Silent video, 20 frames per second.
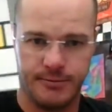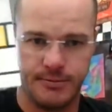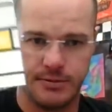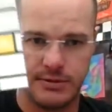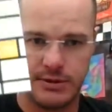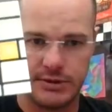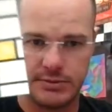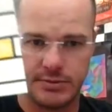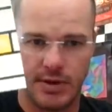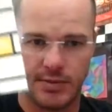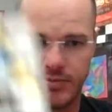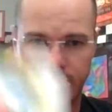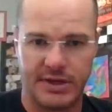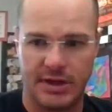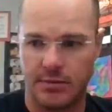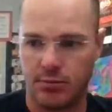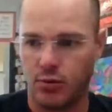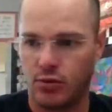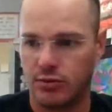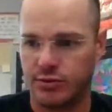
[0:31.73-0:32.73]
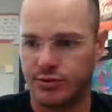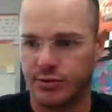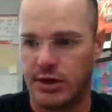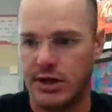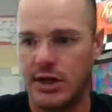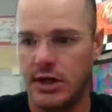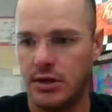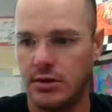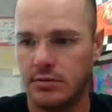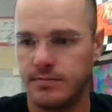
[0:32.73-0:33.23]
Here's my Piet
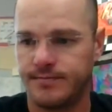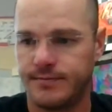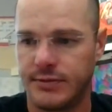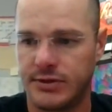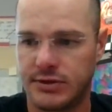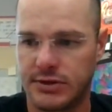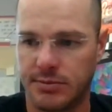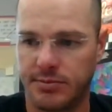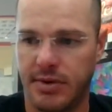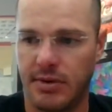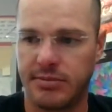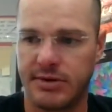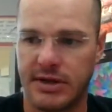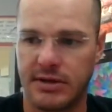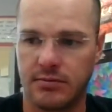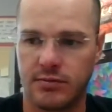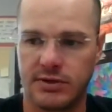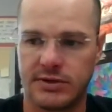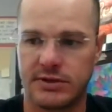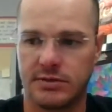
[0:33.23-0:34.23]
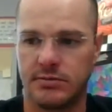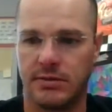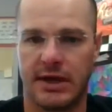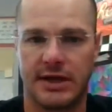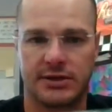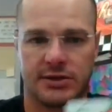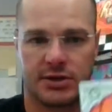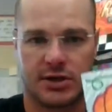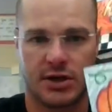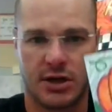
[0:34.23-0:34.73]
Mondrian. There's a pumpkin with some
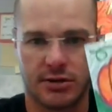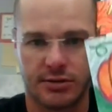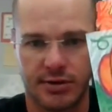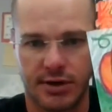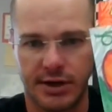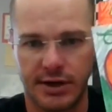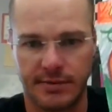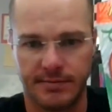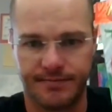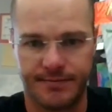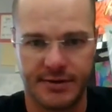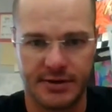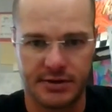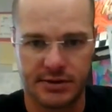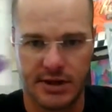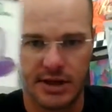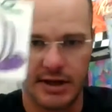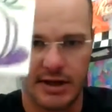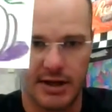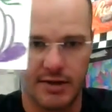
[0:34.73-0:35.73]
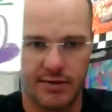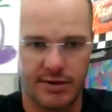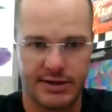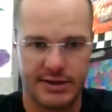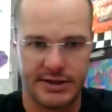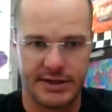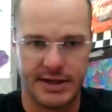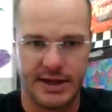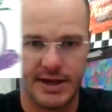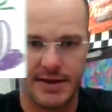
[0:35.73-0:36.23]
extra color on it. That's kind of how I
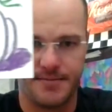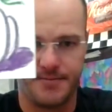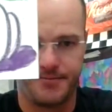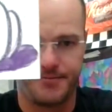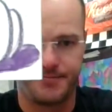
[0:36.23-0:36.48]
did that.